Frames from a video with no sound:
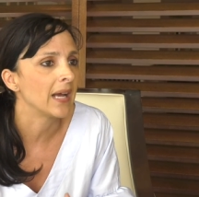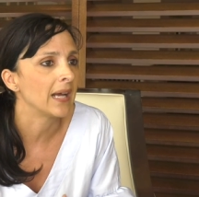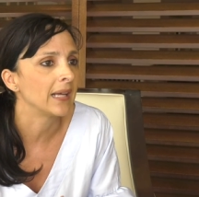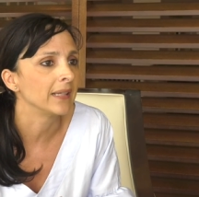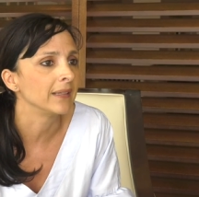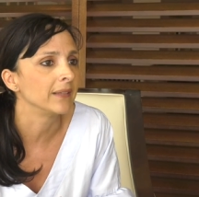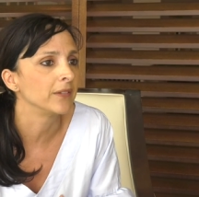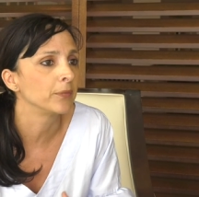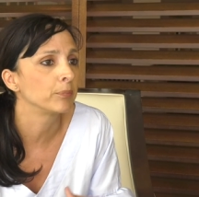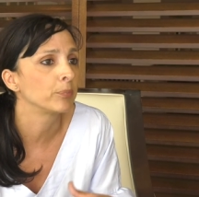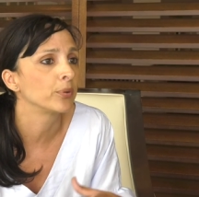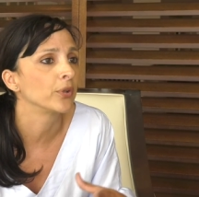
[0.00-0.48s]

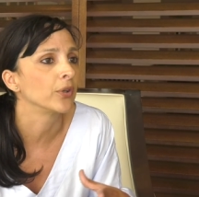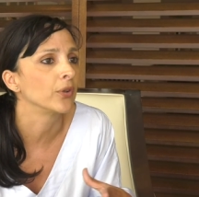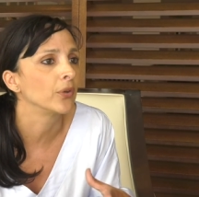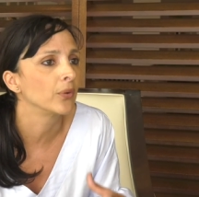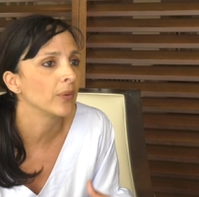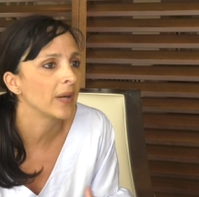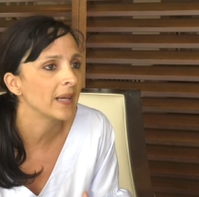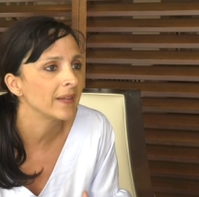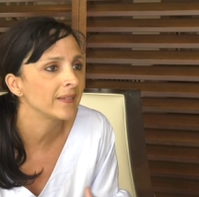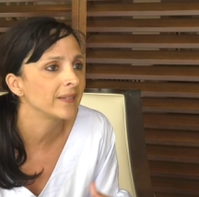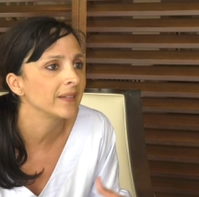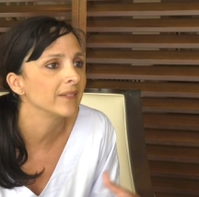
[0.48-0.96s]
and
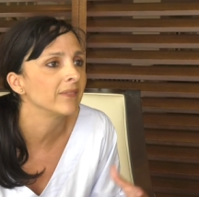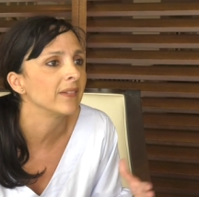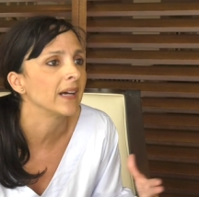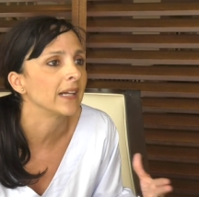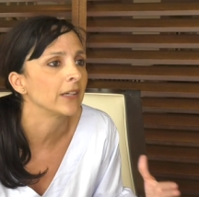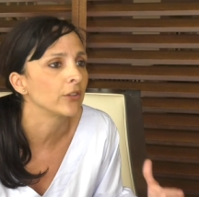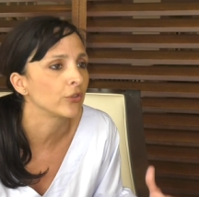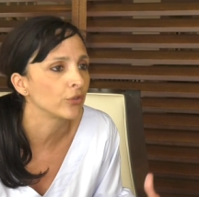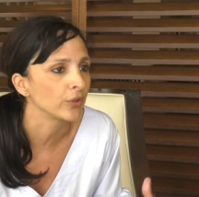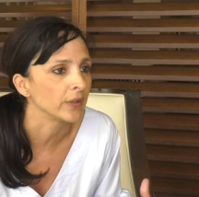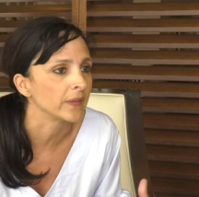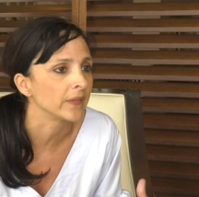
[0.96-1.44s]
progressive
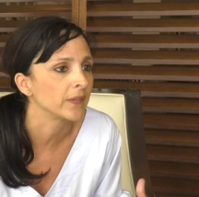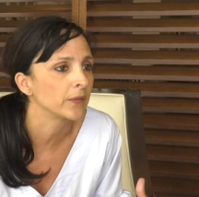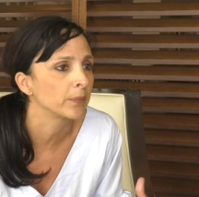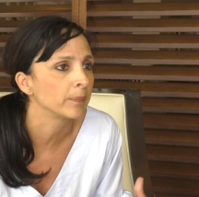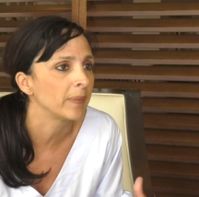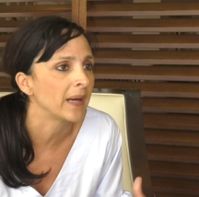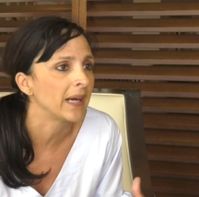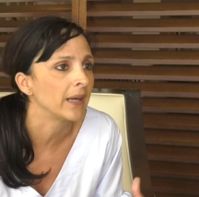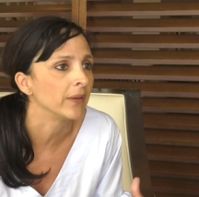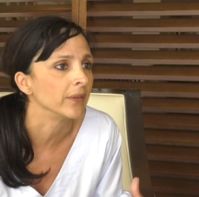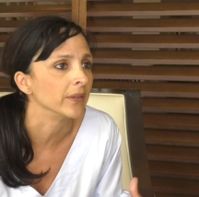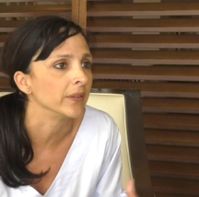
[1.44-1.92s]
and
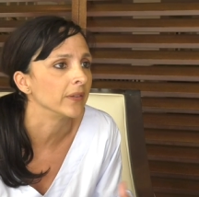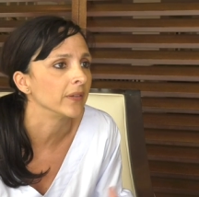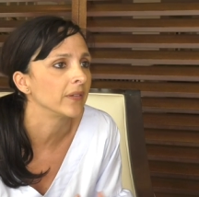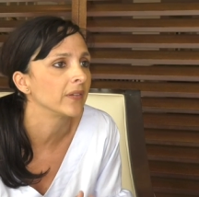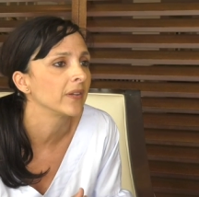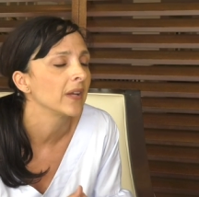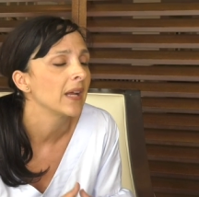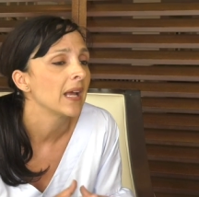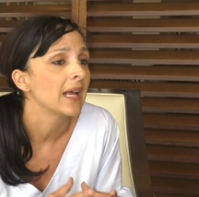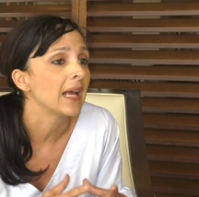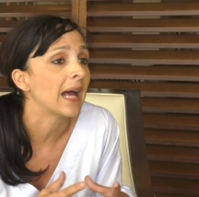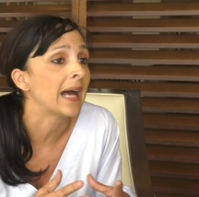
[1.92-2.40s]

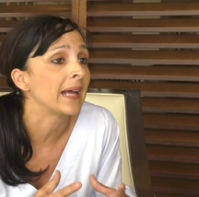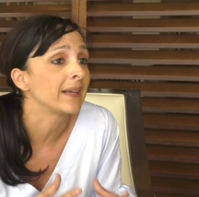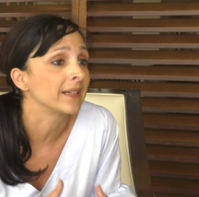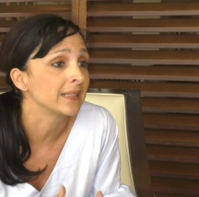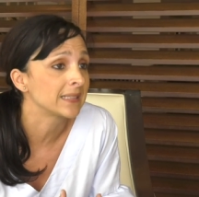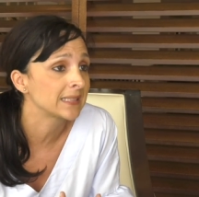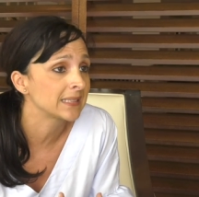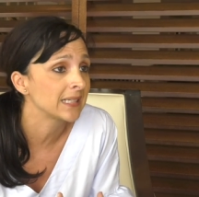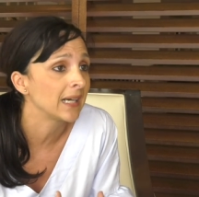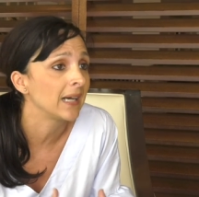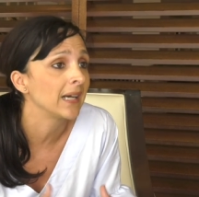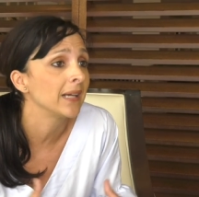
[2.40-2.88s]
transparent at
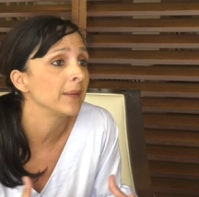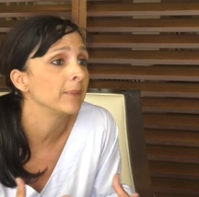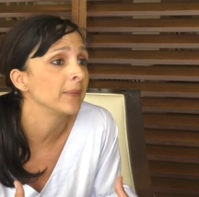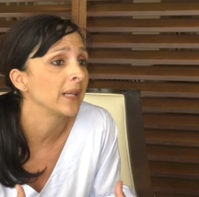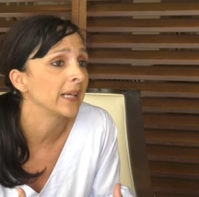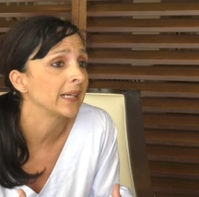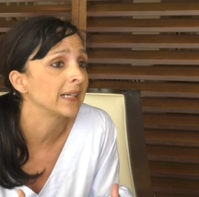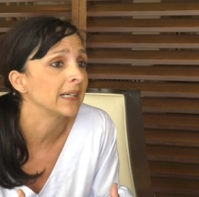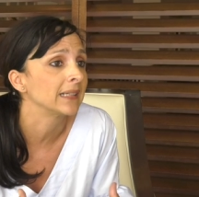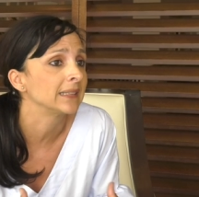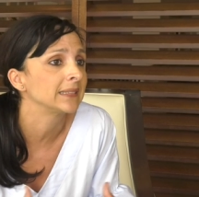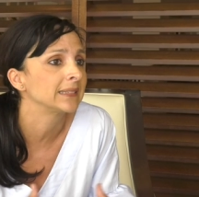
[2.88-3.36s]
a time,
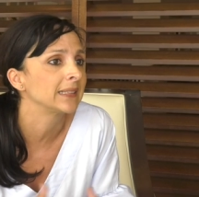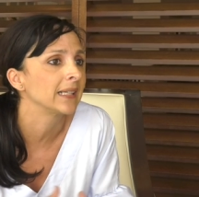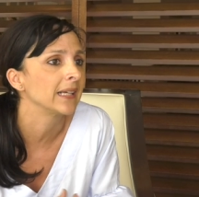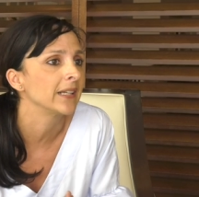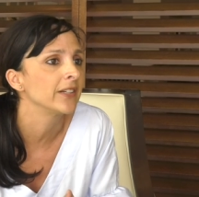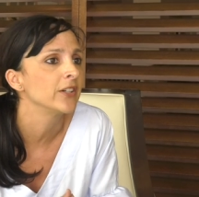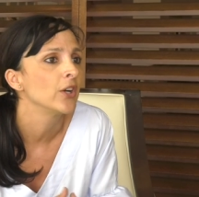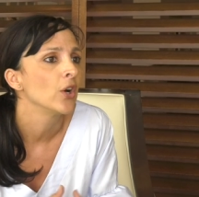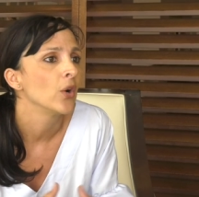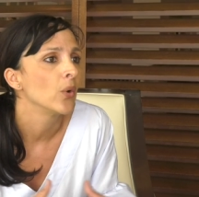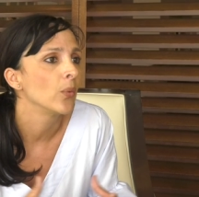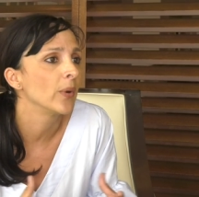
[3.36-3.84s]
like I
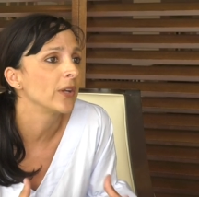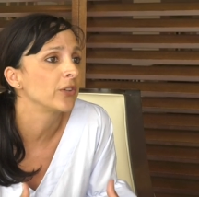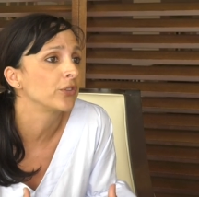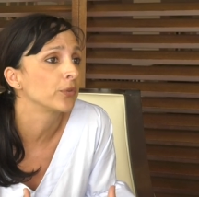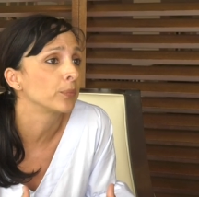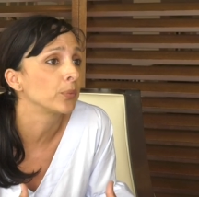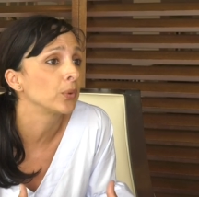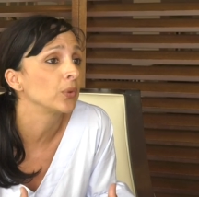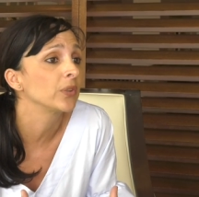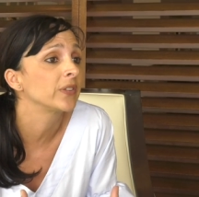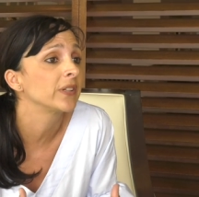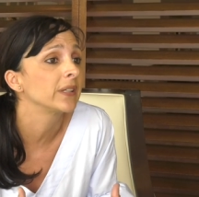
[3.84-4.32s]
said, when
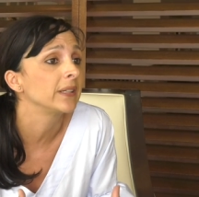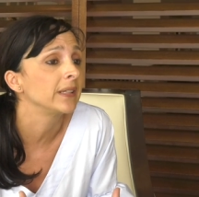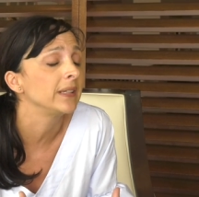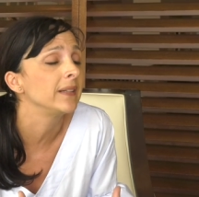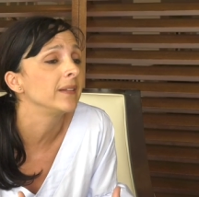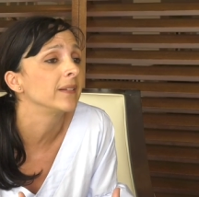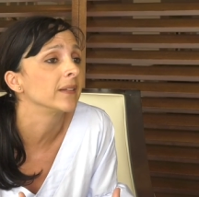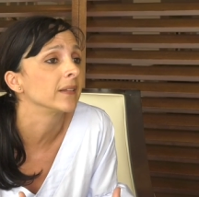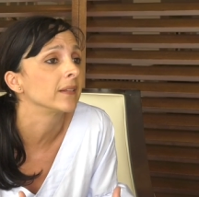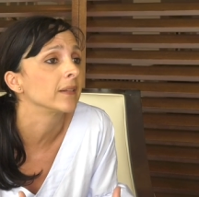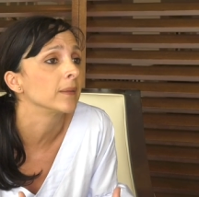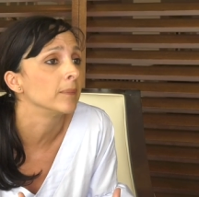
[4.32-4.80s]
Gibraltar
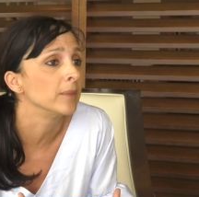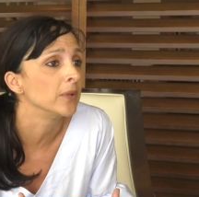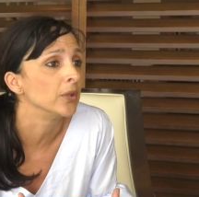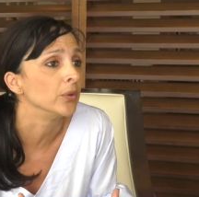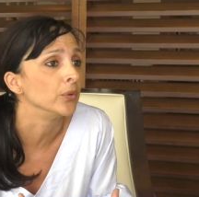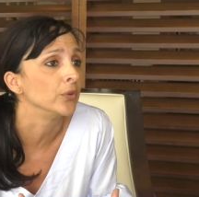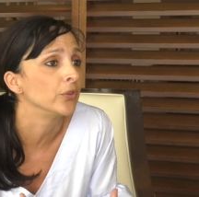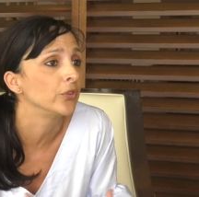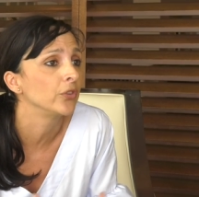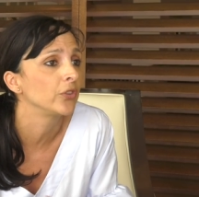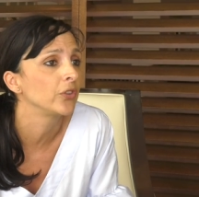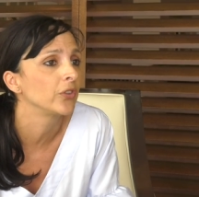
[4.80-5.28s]
needs it the
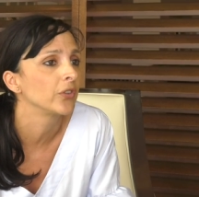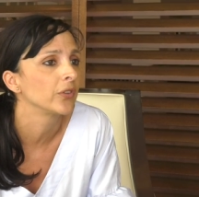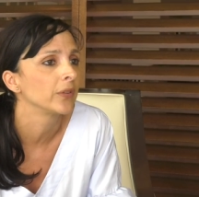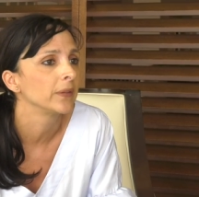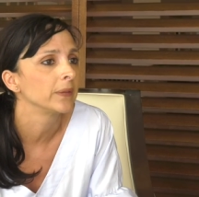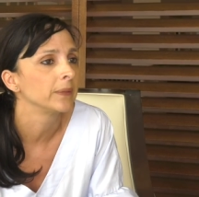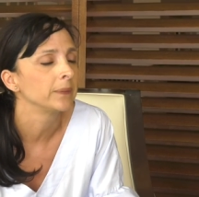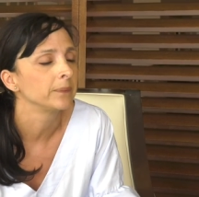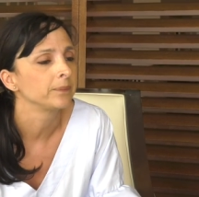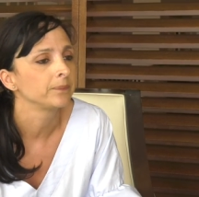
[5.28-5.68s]
most.